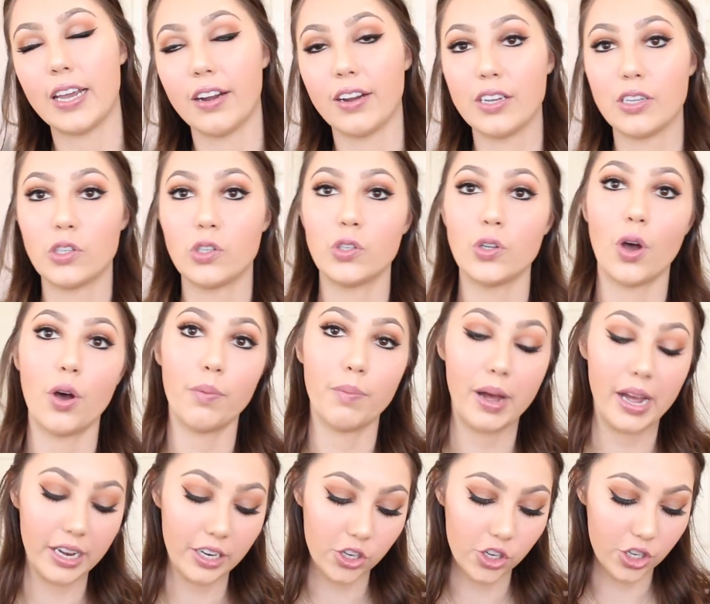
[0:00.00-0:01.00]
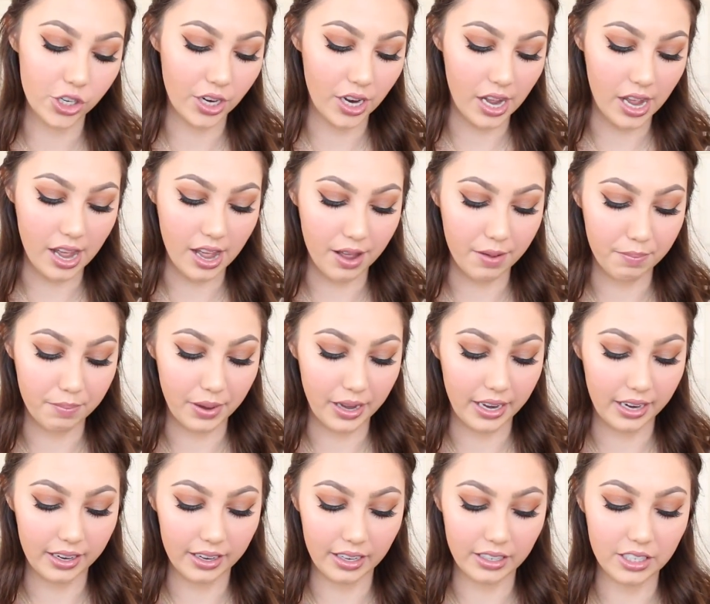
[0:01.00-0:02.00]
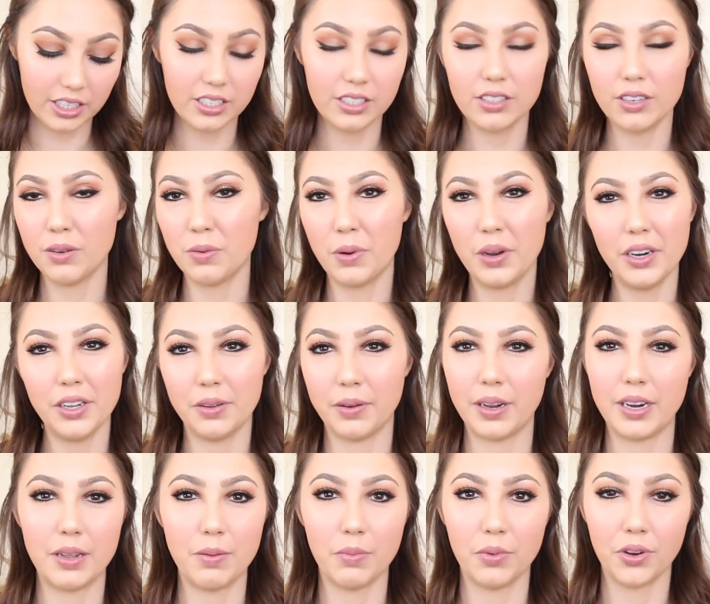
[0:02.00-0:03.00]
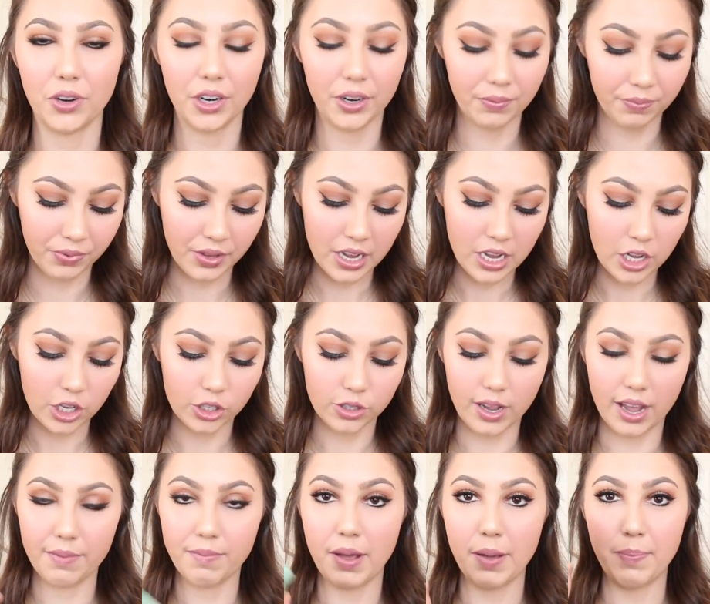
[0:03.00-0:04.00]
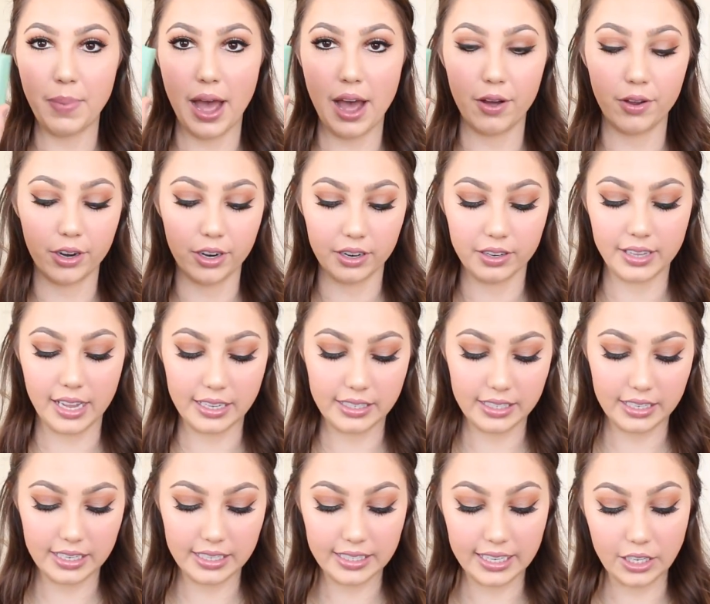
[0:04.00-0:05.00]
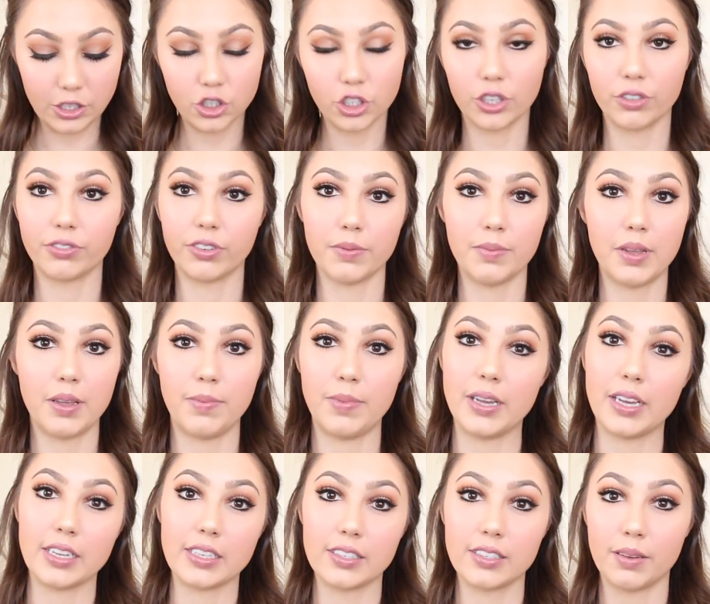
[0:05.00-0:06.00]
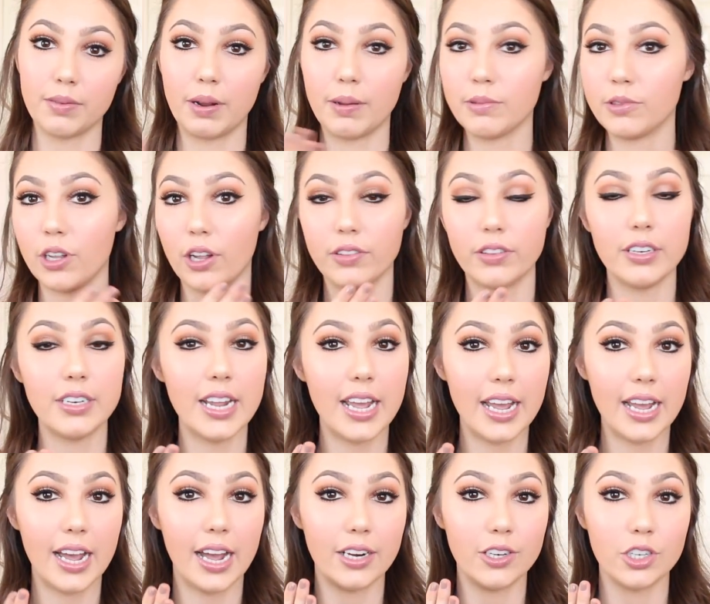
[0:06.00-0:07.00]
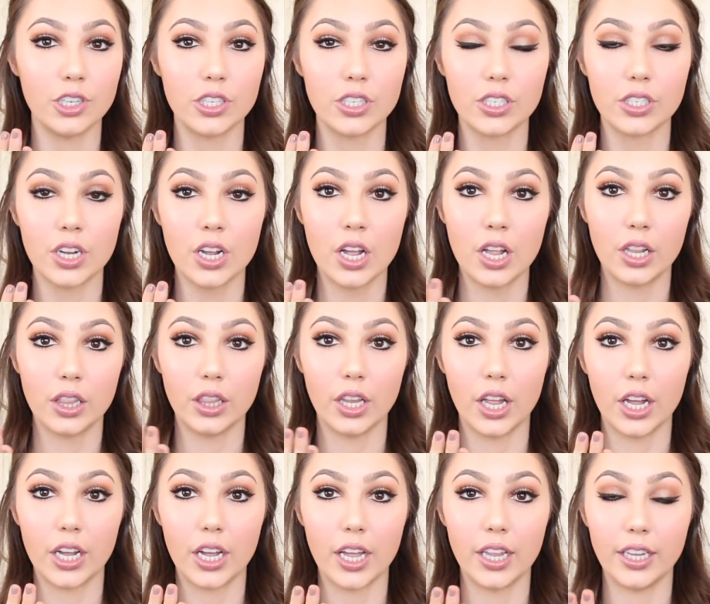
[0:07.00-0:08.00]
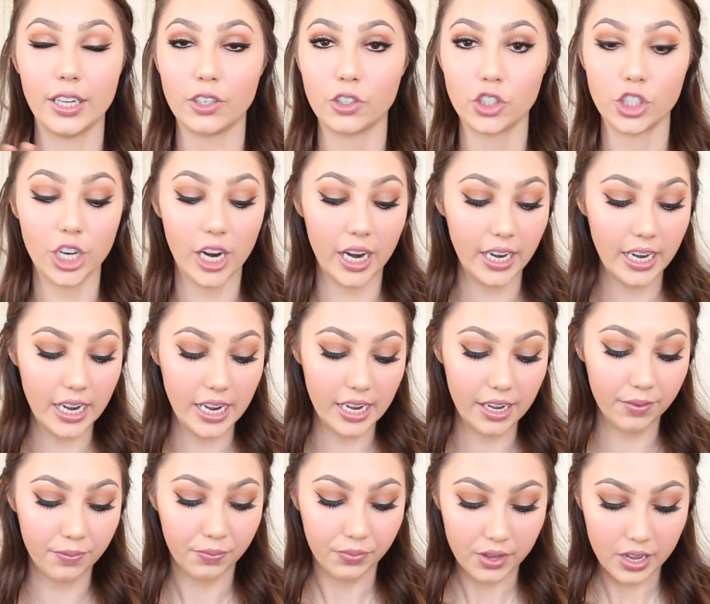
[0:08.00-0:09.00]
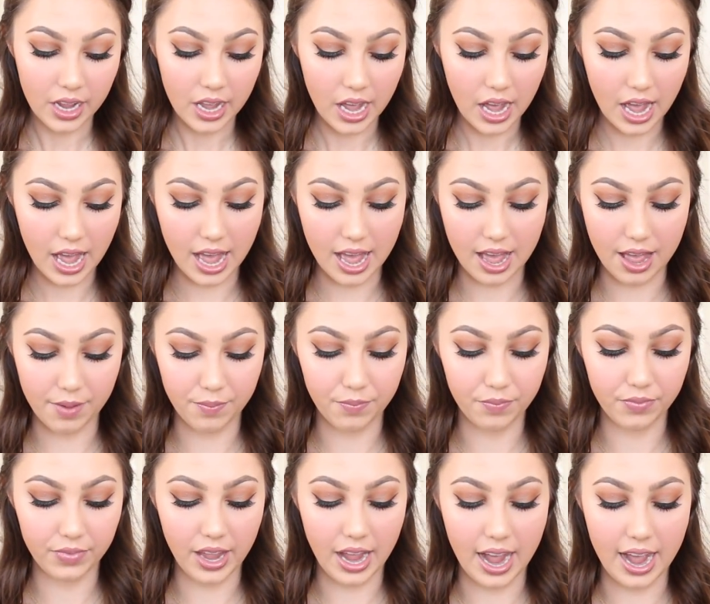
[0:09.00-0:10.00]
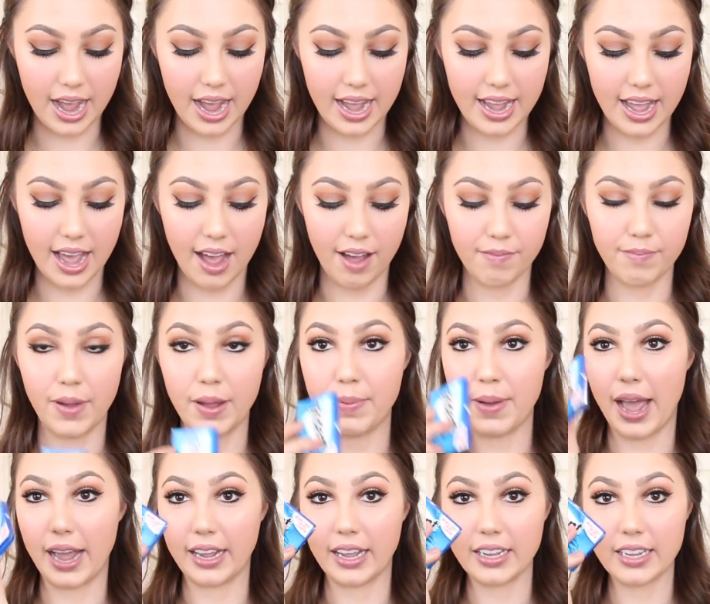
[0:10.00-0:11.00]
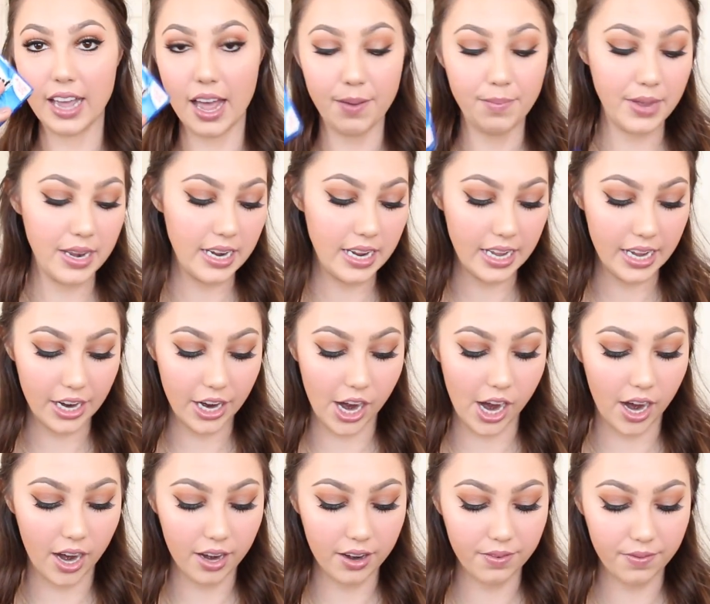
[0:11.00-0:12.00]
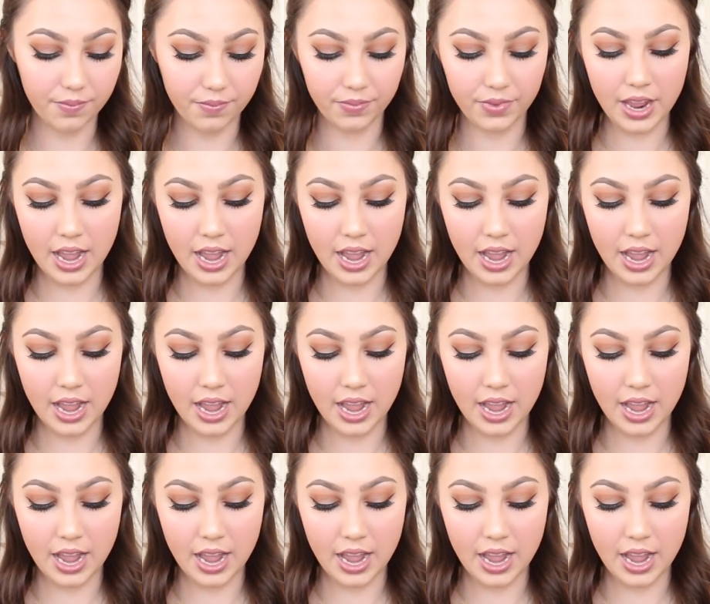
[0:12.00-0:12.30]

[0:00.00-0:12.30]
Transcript: carry so much, um, but I just don't want to anymore. So I have my powder. That's an essential for me because sometimes throughout the day I just look a little shiny. Um, I have my pack of gum in here.